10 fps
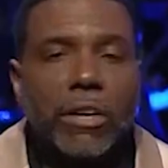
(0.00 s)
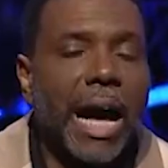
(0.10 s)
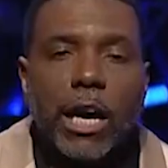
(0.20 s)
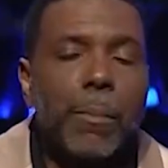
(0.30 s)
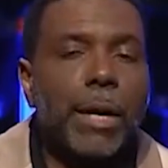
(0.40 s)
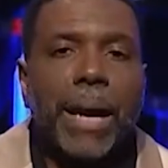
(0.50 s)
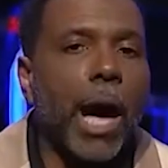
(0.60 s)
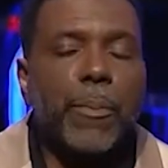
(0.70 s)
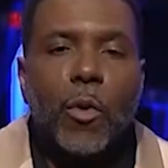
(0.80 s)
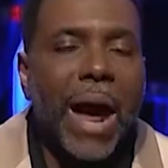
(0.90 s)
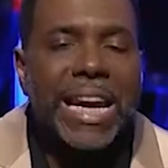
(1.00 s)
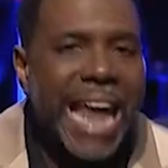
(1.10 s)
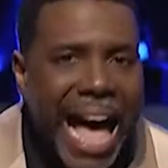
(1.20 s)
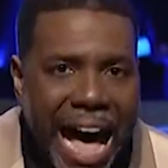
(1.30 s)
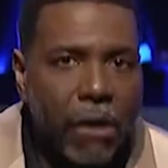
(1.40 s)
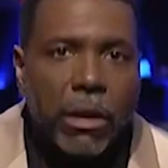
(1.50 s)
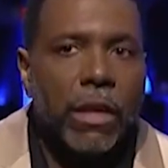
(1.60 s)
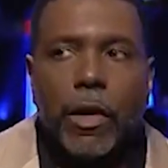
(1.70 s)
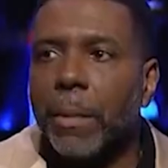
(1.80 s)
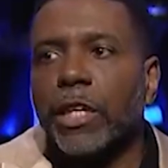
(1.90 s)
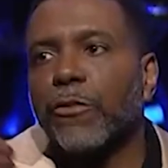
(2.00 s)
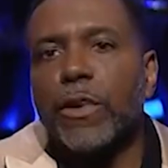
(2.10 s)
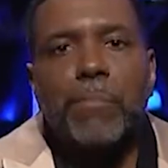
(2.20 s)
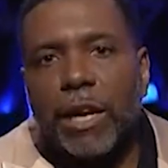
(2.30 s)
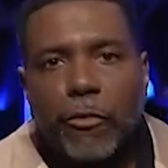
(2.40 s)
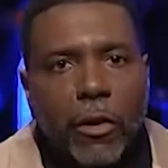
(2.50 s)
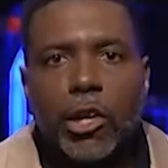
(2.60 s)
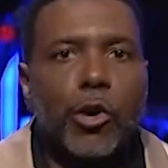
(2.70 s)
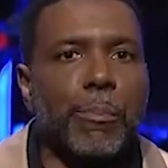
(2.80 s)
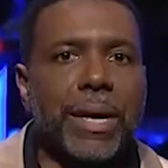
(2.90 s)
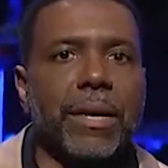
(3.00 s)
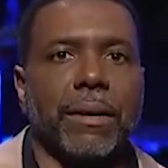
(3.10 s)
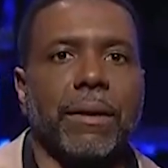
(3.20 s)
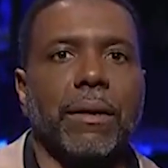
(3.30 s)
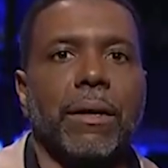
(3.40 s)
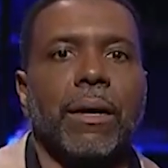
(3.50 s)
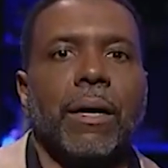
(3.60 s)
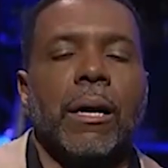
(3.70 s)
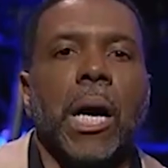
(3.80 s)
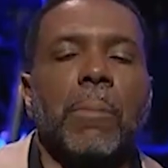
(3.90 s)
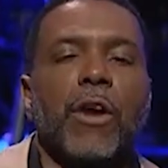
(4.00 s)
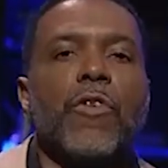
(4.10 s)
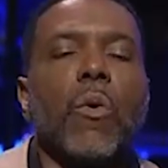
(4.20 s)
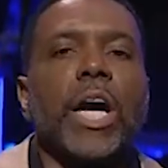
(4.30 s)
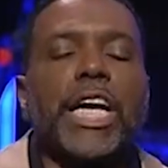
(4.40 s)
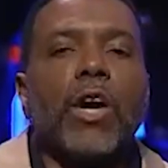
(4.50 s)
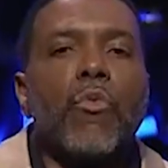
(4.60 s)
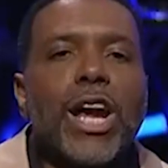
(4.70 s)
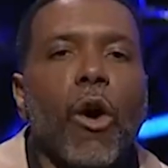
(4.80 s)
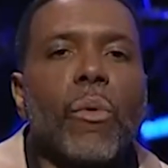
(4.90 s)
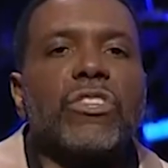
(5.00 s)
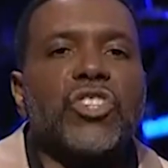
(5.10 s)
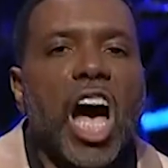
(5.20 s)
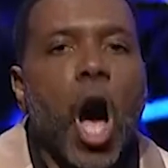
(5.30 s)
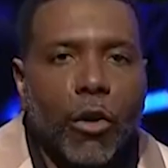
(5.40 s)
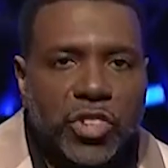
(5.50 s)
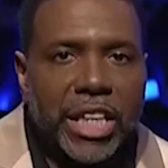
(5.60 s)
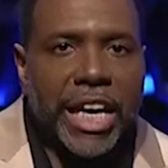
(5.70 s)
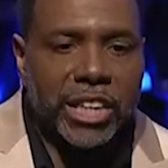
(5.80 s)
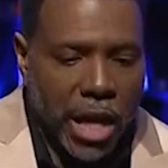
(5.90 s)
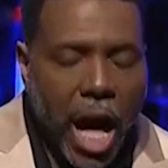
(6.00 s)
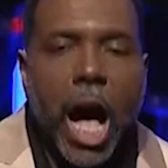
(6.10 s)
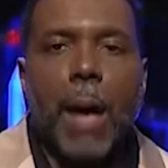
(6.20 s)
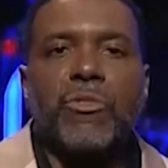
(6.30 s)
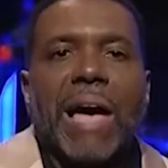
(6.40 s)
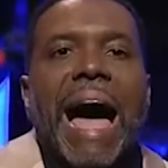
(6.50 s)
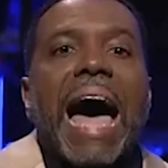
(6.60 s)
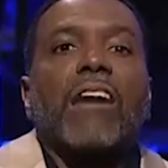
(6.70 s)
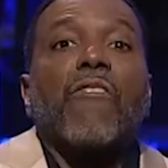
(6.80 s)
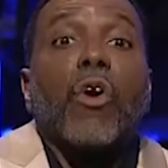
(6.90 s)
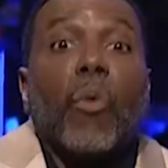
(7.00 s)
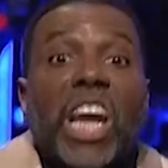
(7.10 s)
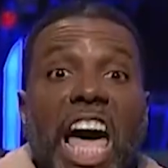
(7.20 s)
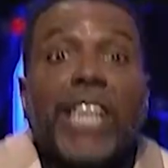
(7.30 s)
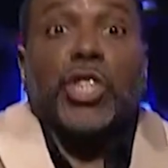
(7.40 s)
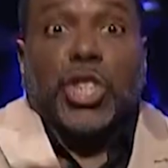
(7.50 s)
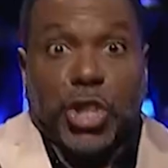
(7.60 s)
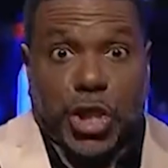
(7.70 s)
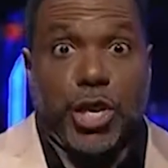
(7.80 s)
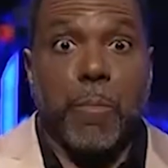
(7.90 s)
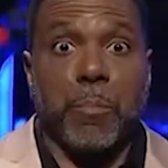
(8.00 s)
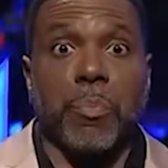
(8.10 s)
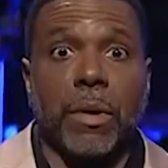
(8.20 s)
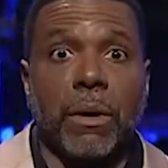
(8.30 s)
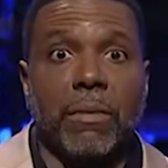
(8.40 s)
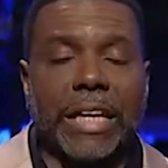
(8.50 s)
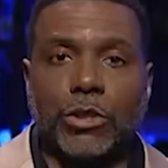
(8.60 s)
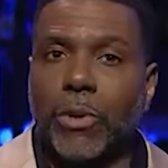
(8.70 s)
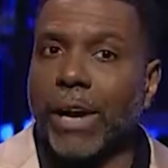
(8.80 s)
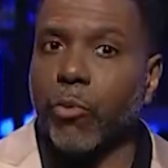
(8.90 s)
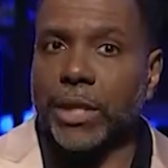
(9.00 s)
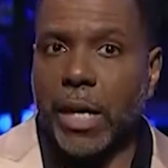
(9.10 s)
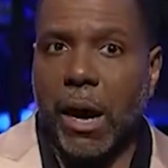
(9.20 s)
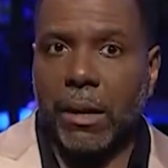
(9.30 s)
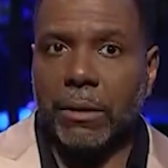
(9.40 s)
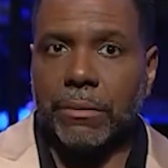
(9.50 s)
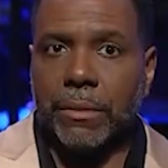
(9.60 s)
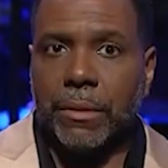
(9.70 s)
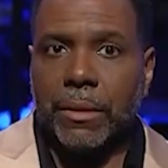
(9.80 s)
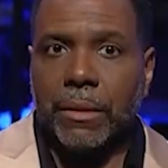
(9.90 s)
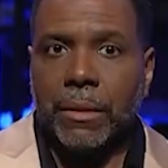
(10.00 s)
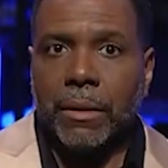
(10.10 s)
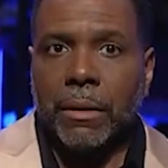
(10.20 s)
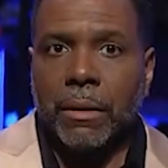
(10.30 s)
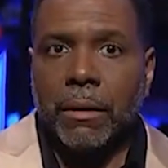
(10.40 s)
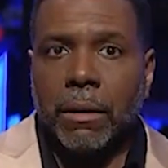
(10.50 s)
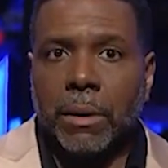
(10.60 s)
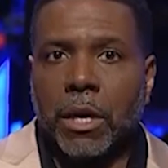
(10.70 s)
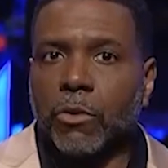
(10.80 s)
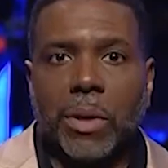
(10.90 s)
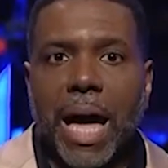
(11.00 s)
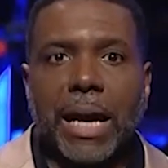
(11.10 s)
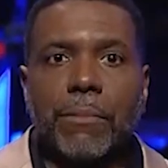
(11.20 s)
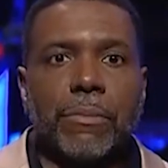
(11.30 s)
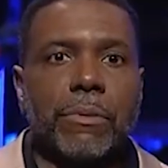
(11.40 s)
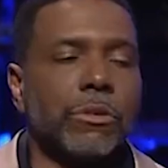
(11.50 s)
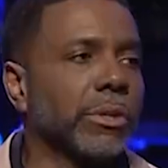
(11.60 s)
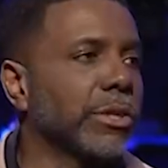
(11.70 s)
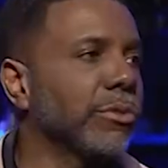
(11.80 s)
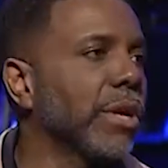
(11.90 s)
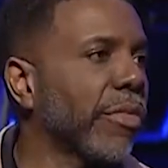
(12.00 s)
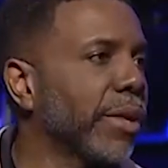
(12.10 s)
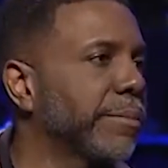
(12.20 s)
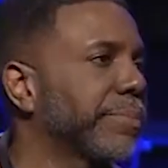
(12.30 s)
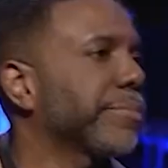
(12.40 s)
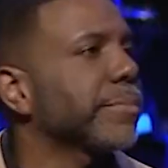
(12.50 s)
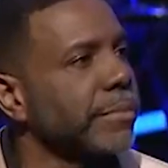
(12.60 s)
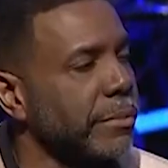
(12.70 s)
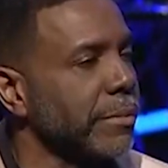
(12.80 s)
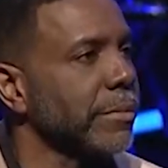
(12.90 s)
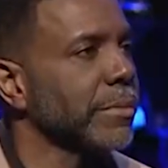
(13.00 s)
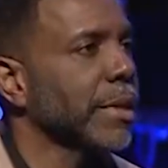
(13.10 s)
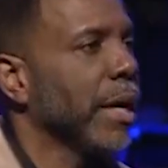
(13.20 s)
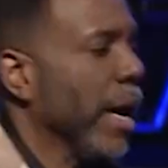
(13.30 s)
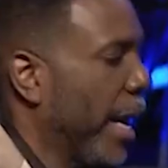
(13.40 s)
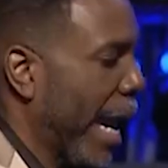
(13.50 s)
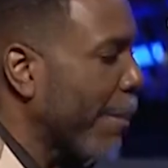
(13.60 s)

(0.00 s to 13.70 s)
are not going to be able to help you right now. They'll make you feel better for a little bit. But if you want to get real results, it comes out of a relationship that you have with God. Because without Him, you can do nothing. And I